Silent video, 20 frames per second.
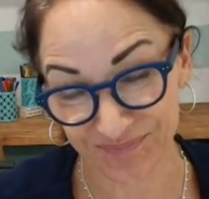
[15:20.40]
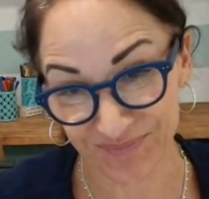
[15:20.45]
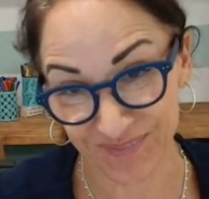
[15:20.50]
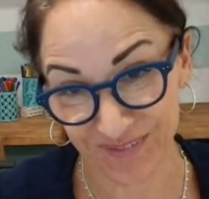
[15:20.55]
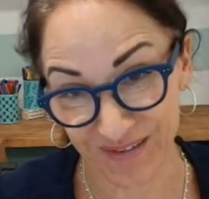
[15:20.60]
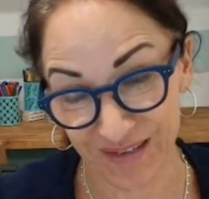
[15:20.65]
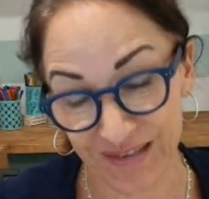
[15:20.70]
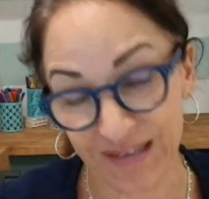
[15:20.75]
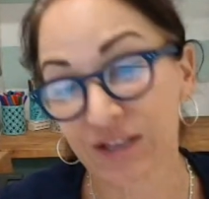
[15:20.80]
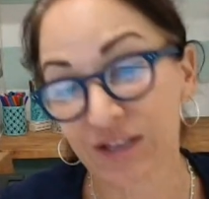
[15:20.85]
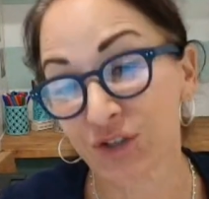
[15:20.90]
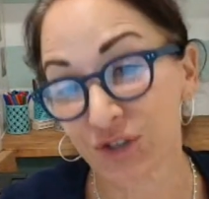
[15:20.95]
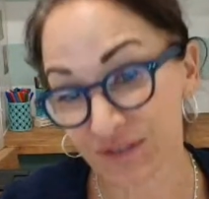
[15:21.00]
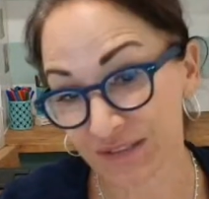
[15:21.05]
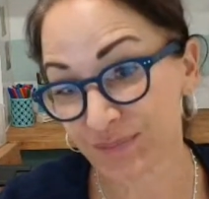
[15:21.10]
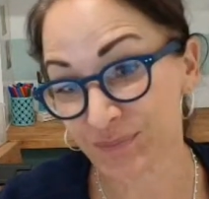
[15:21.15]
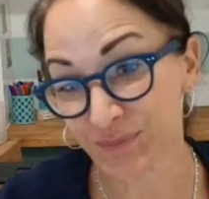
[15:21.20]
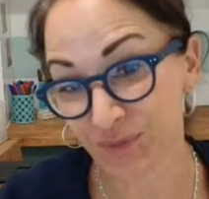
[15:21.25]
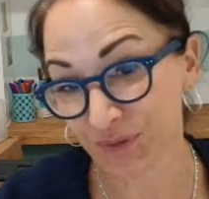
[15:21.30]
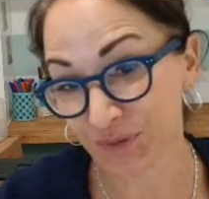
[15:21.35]
And I looked
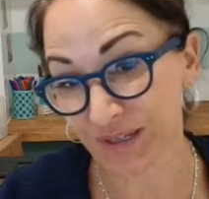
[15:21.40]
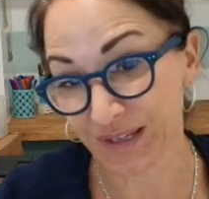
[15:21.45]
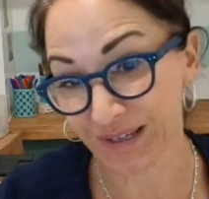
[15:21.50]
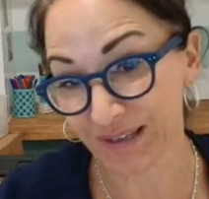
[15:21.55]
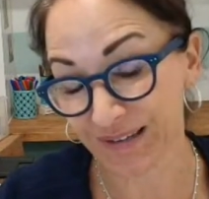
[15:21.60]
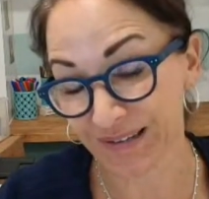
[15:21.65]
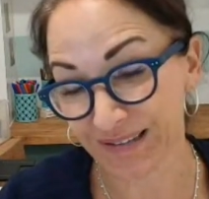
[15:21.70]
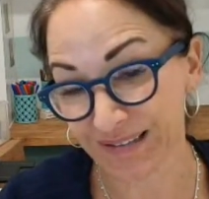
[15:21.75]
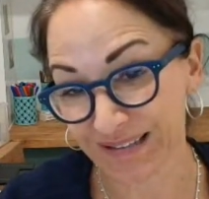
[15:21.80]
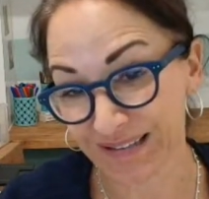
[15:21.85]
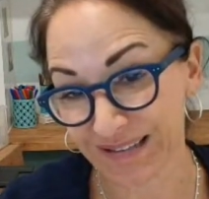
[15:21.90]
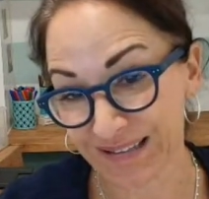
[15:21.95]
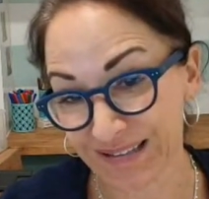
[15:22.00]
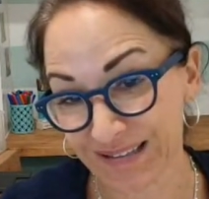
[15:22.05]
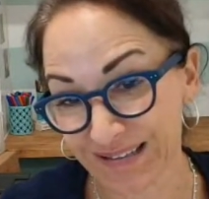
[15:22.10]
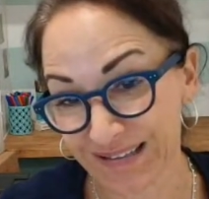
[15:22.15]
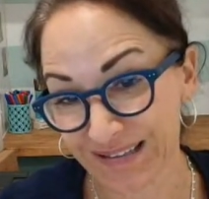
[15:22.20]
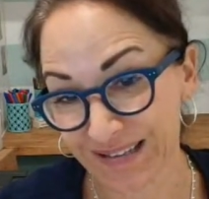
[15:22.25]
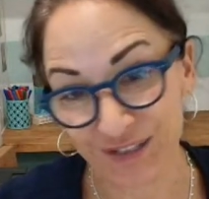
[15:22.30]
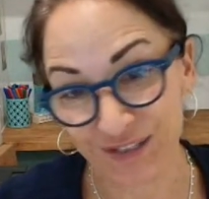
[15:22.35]
at Maria
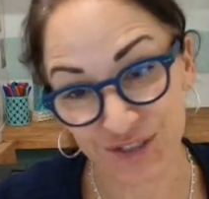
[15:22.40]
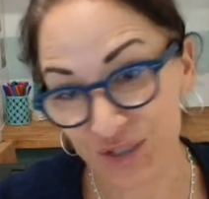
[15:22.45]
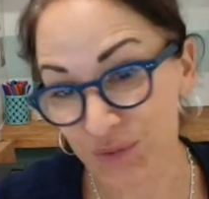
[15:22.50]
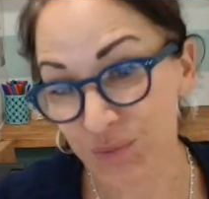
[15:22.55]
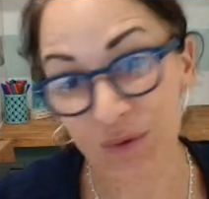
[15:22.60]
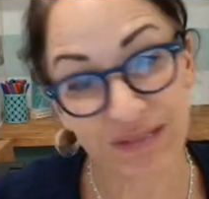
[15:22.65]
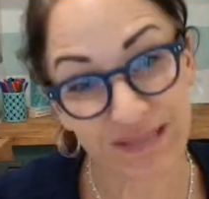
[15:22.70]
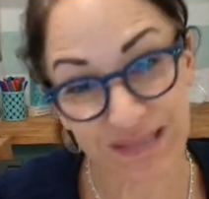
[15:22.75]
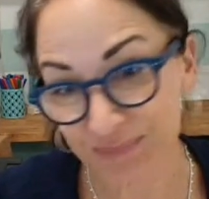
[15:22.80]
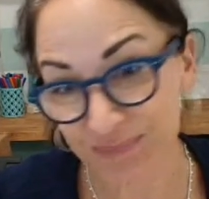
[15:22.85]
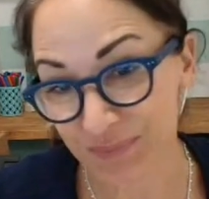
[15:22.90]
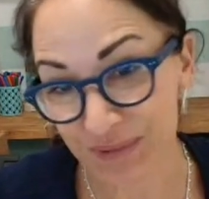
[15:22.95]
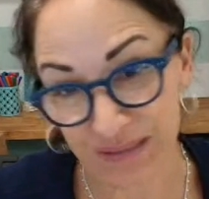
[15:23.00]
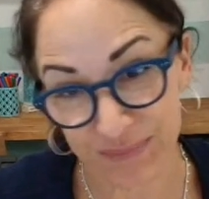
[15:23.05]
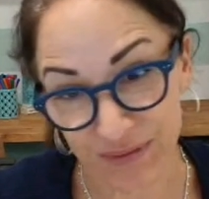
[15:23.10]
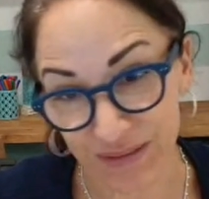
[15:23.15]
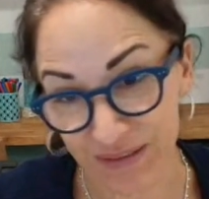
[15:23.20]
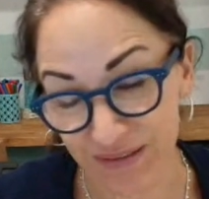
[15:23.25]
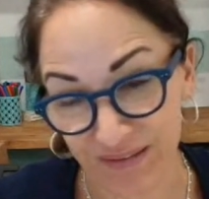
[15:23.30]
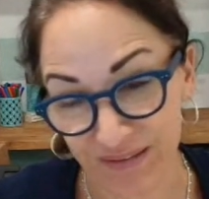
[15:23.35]
and she wasn't
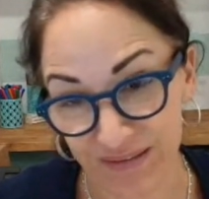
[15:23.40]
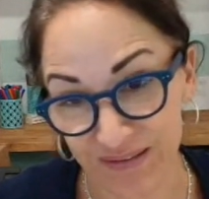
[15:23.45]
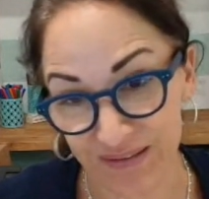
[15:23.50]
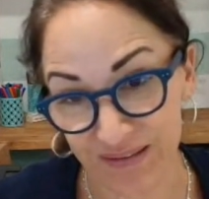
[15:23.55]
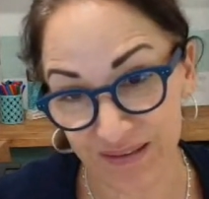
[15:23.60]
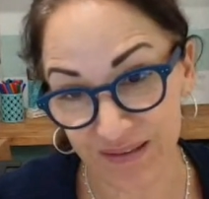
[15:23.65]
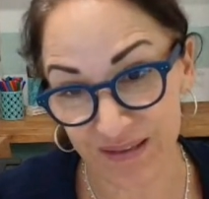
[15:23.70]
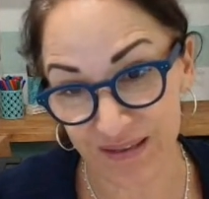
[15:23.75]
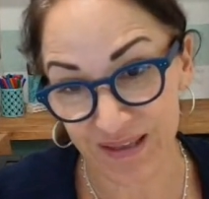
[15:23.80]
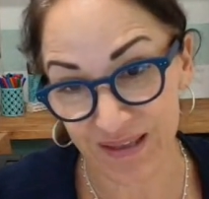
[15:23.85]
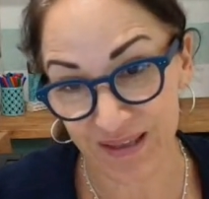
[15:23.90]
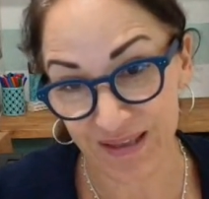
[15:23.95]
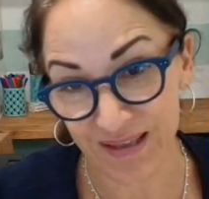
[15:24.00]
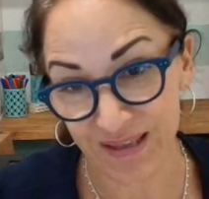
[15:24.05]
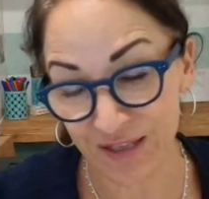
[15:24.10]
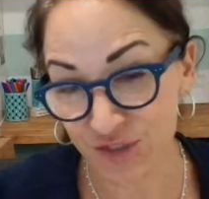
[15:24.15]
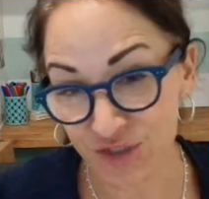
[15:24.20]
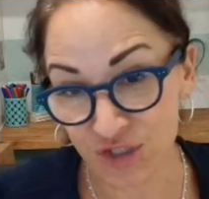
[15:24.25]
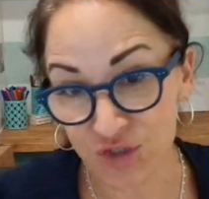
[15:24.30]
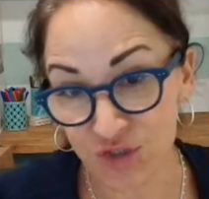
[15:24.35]
beaming,
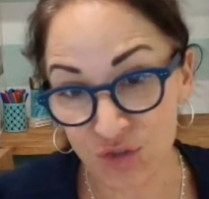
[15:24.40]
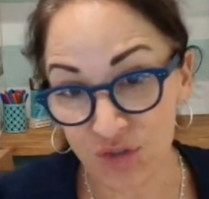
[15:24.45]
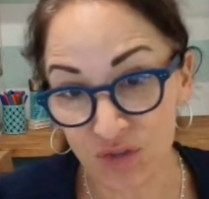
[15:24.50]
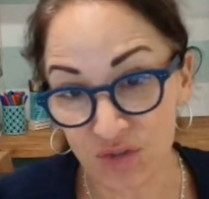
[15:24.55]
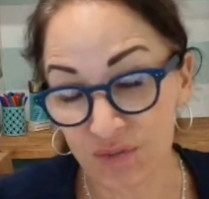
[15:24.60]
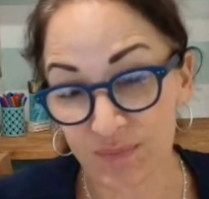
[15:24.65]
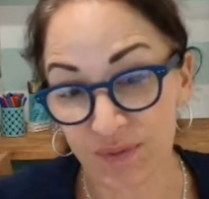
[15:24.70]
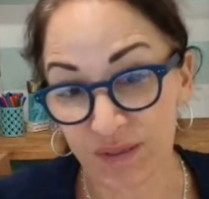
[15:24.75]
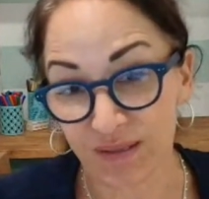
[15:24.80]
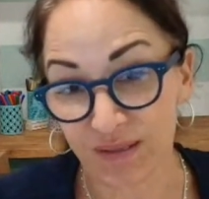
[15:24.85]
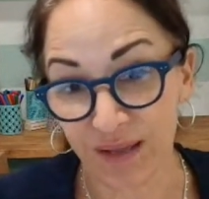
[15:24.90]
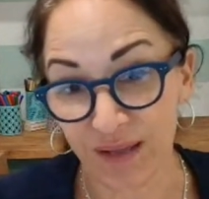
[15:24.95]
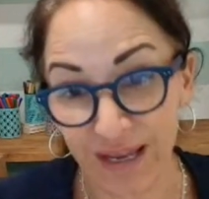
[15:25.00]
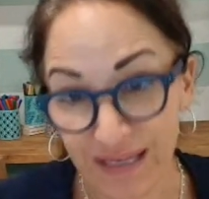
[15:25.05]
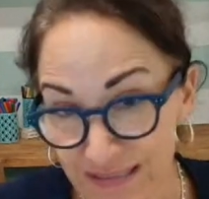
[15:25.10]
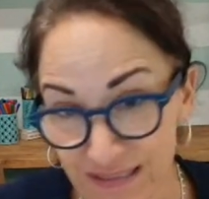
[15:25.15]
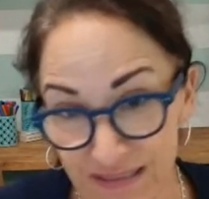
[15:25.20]
and she shouldn't have been. I did